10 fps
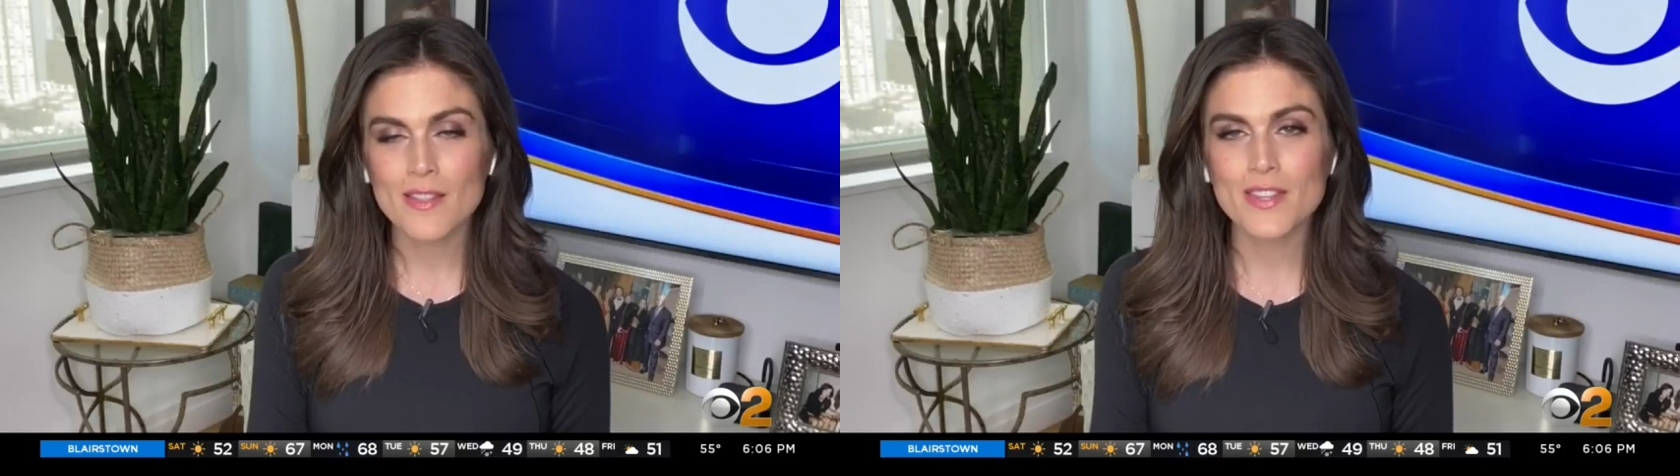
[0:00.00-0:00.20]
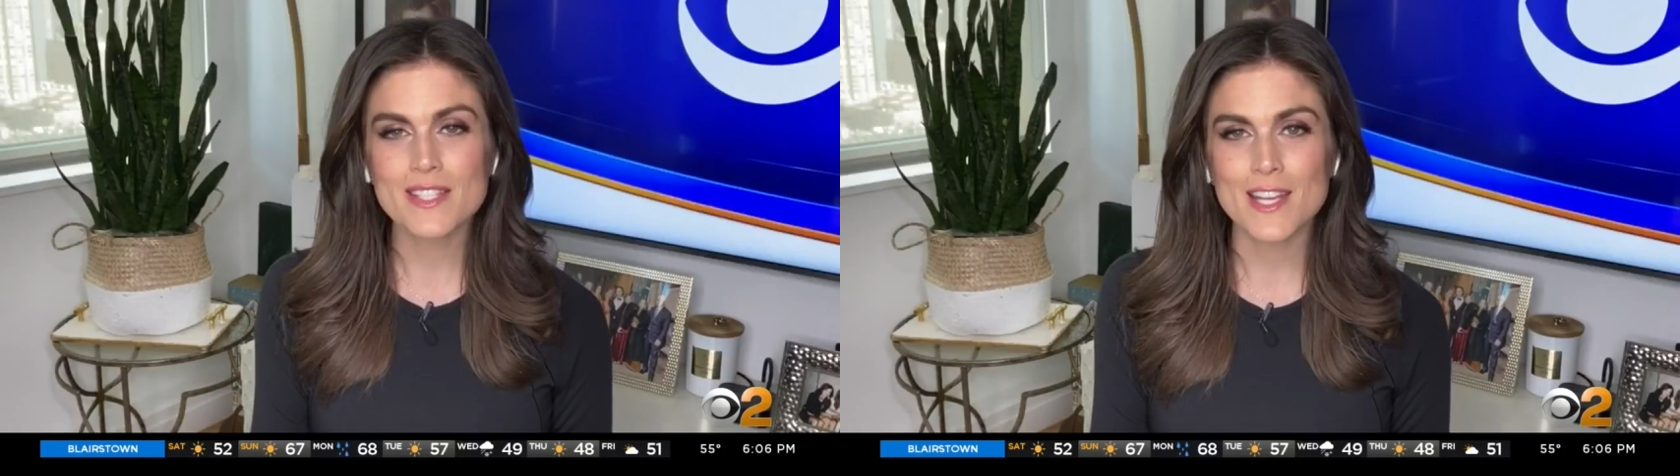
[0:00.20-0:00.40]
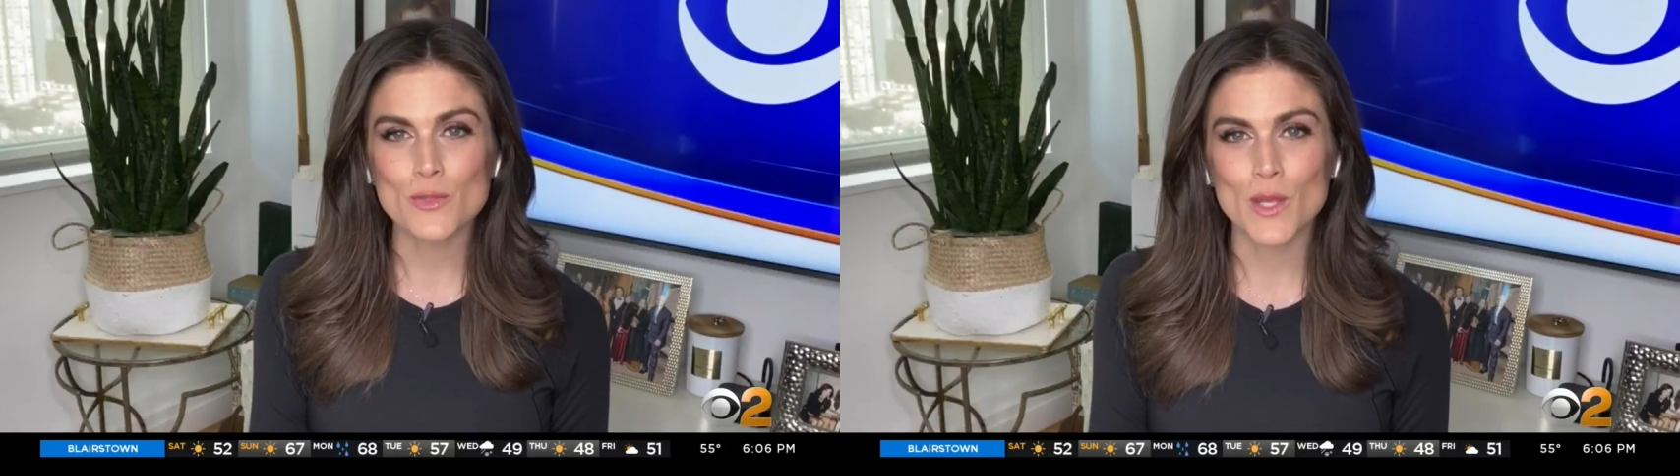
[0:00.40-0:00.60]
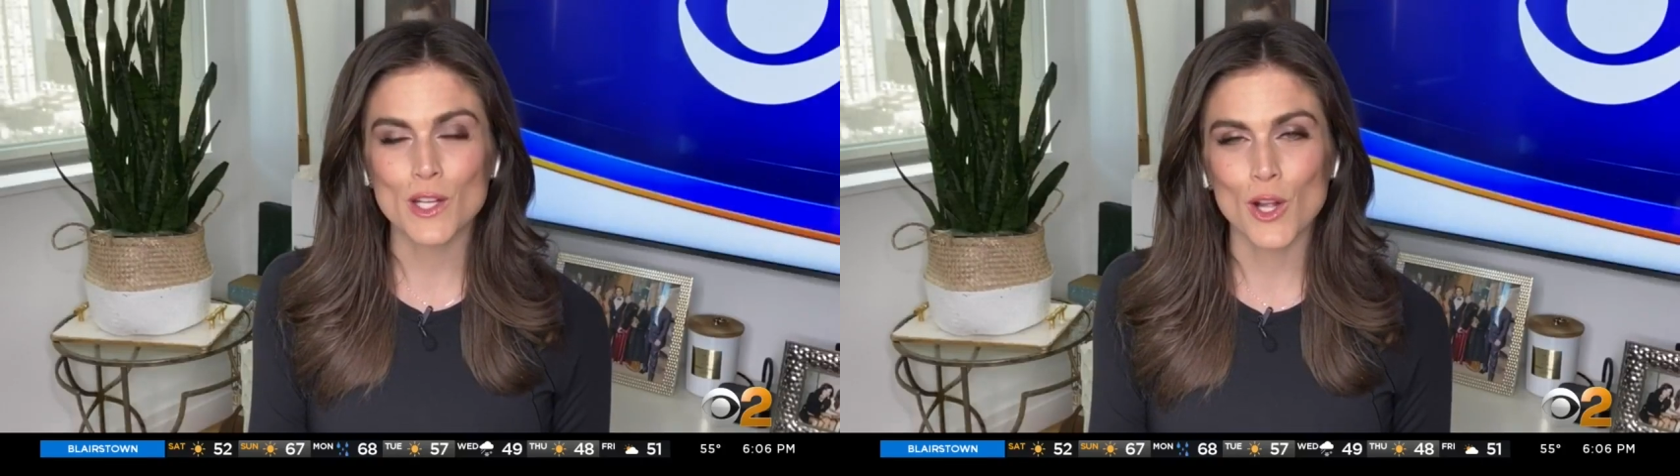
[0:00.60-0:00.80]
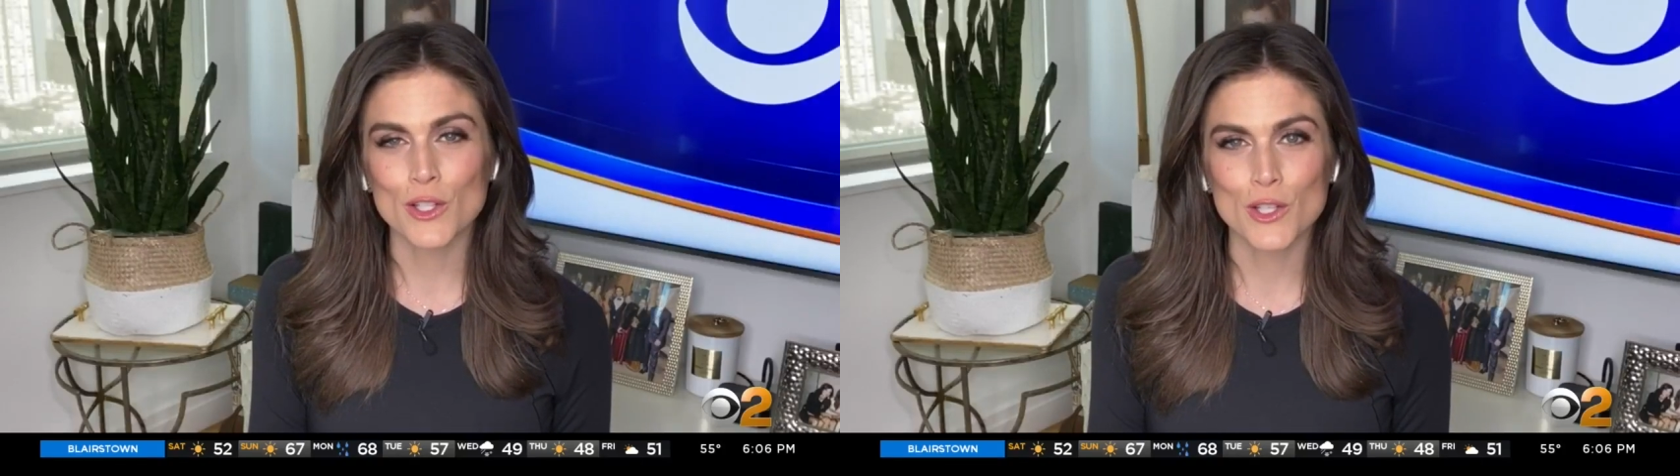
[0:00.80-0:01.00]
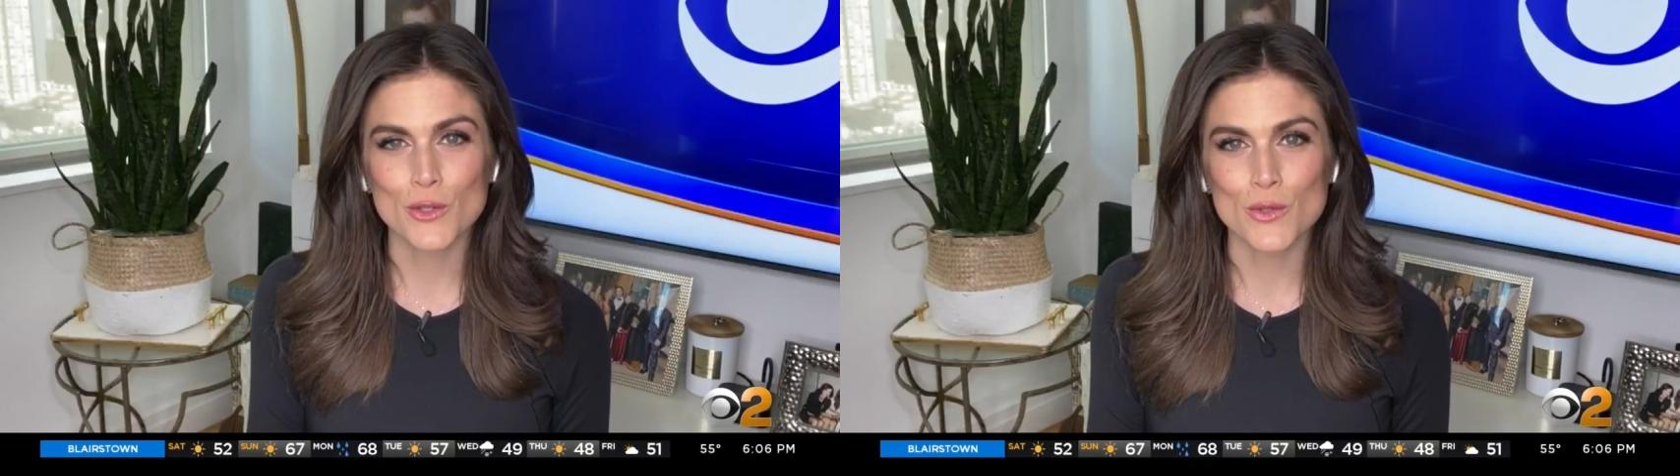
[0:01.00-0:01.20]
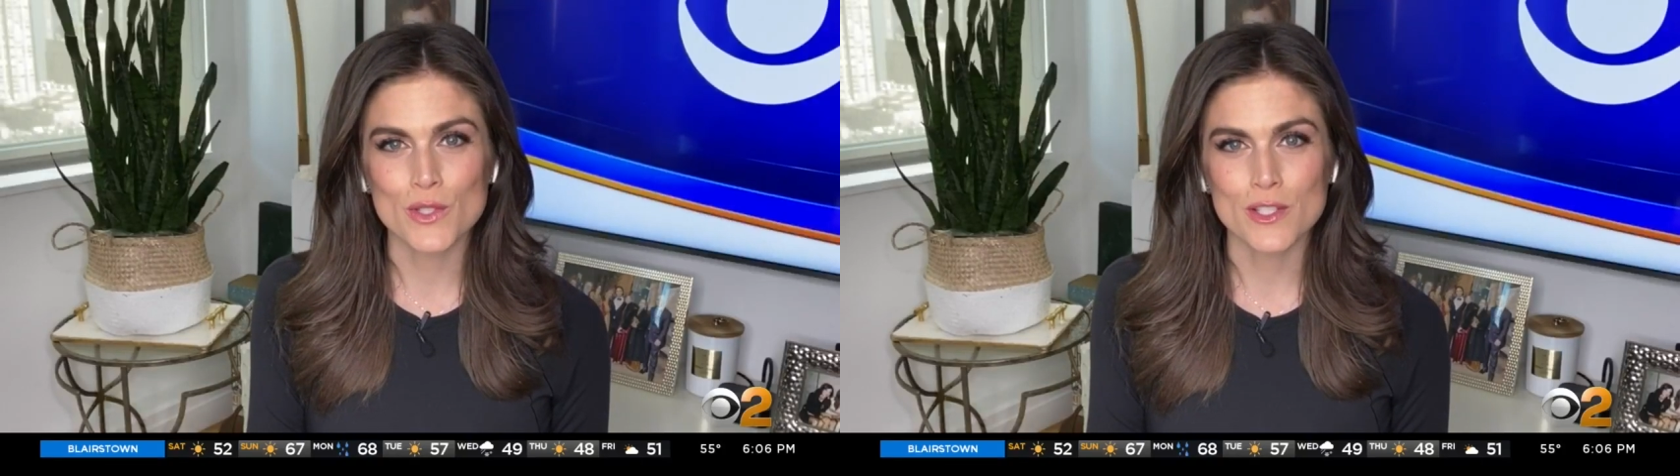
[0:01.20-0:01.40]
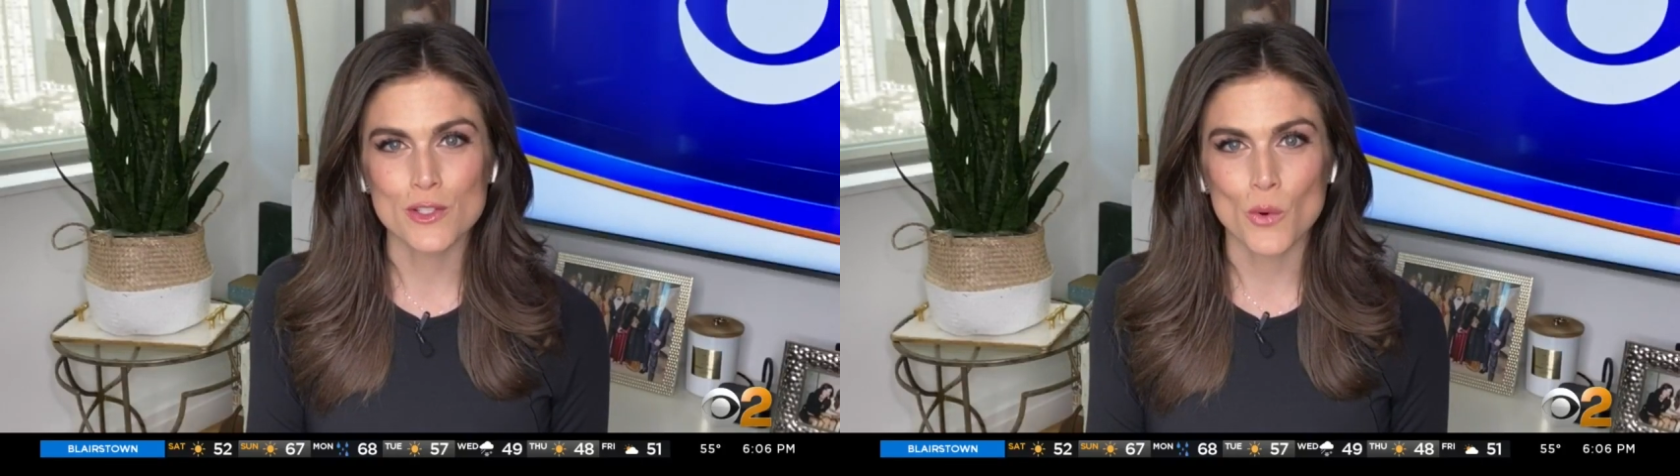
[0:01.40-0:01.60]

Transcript: These days, we could all use a